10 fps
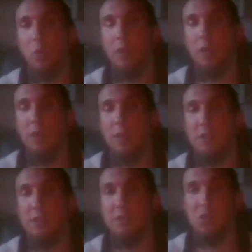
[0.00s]
isn't
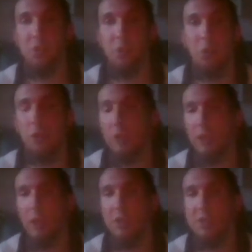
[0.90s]
such a nerd like
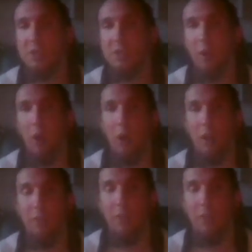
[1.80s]
us thought if they